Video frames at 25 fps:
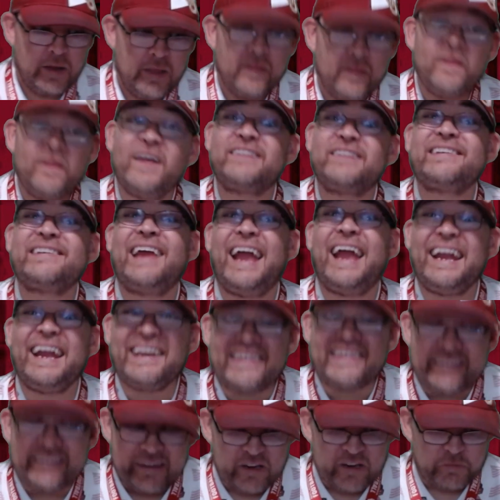That's an
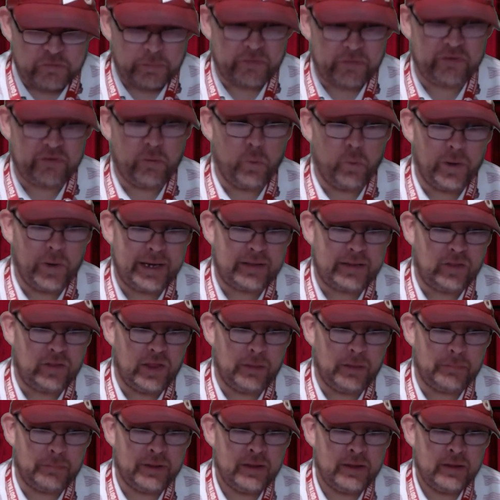86% winning
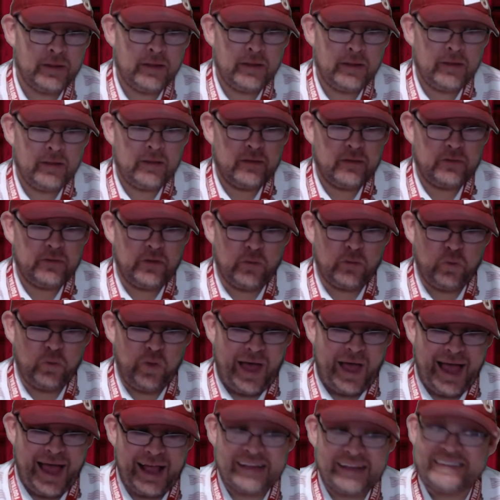clip. The
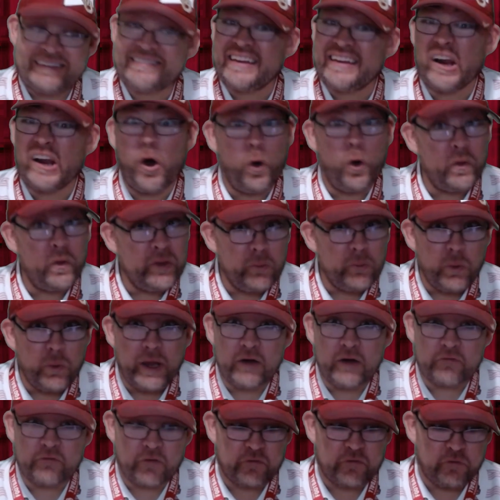last and only
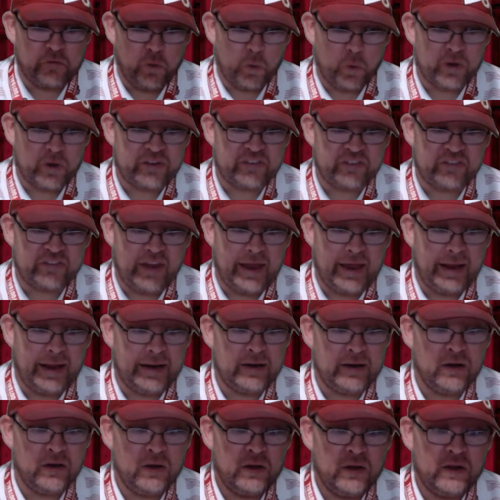win for Florida
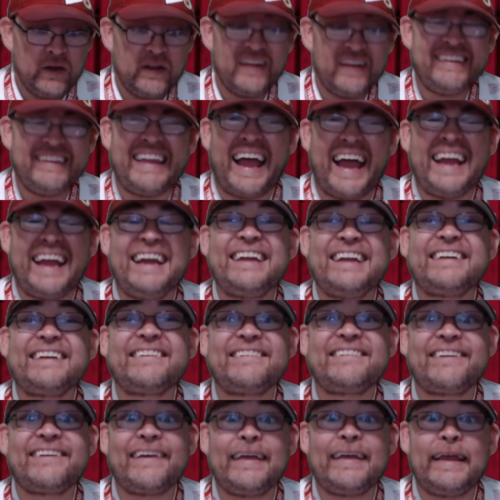State,
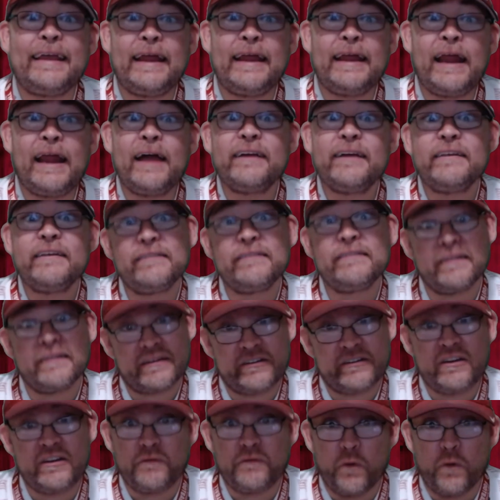
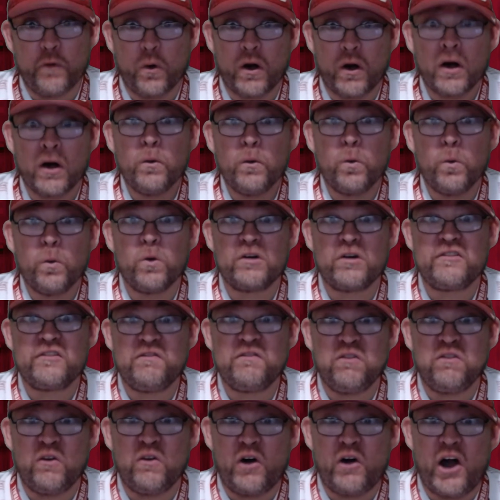1964, was
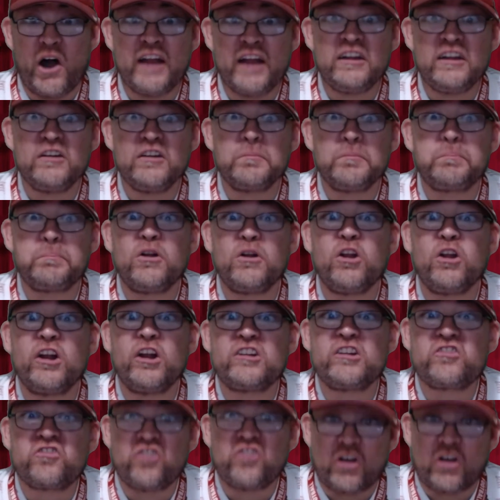Fred
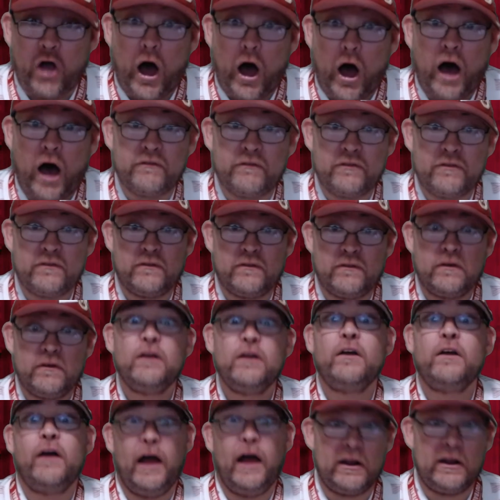Nebolichnikoff.
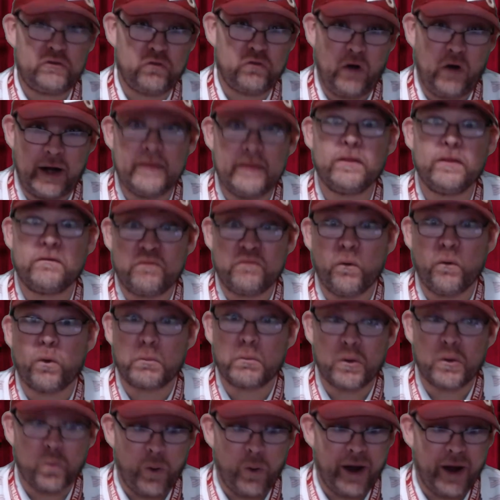That's right, the
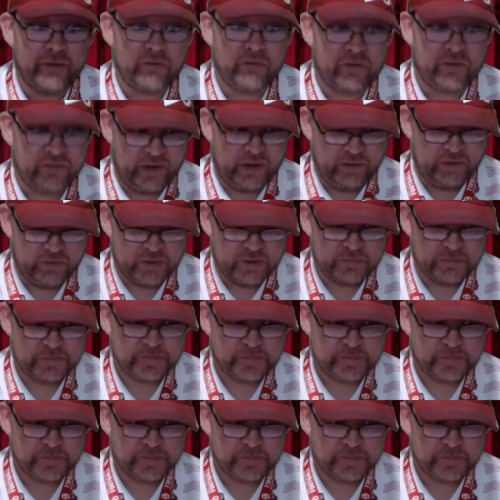former wide receiver